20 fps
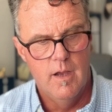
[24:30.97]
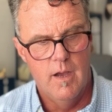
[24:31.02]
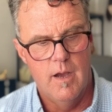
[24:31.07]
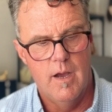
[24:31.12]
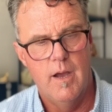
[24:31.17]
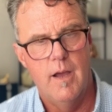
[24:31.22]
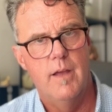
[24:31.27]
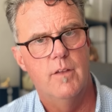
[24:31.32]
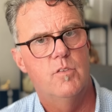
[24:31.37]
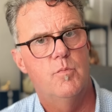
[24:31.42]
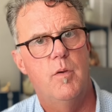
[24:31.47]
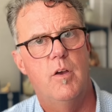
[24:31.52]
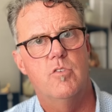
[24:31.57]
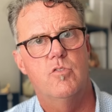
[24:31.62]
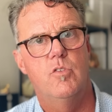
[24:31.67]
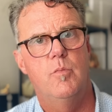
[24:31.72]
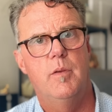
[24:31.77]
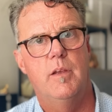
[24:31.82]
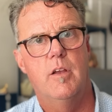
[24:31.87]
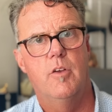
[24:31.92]
uh,
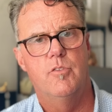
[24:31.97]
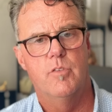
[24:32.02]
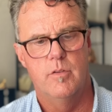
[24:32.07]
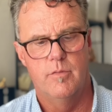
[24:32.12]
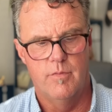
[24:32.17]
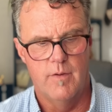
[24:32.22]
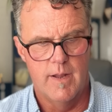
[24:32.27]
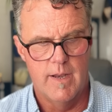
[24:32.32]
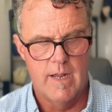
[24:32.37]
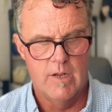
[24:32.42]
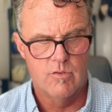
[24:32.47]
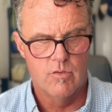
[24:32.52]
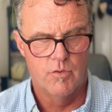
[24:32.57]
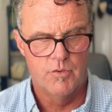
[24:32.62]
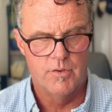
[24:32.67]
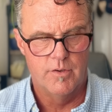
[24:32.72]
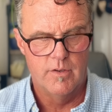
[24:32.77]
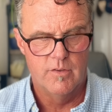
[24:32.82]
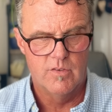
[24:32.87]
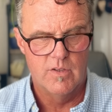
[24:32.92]
especially because of the financial
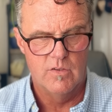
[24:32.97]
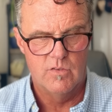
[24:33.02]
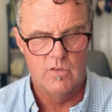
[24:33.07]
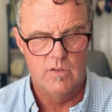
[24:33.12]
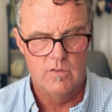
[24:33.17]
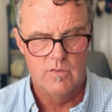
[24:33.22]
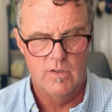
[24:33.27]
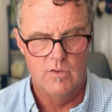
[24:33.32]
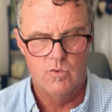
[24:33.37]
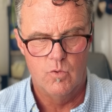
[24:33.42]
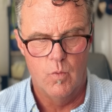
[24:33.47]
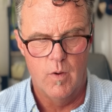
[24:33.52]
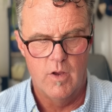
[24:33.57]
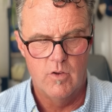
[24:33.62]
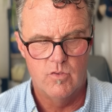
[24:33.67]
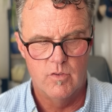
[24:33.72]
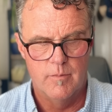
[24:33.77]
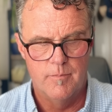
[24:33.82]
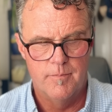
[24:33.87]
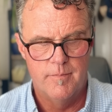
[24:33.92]
si
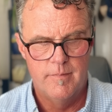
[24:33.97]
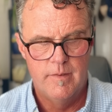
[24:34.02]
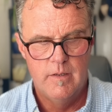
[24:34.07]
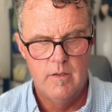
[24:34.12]
situation.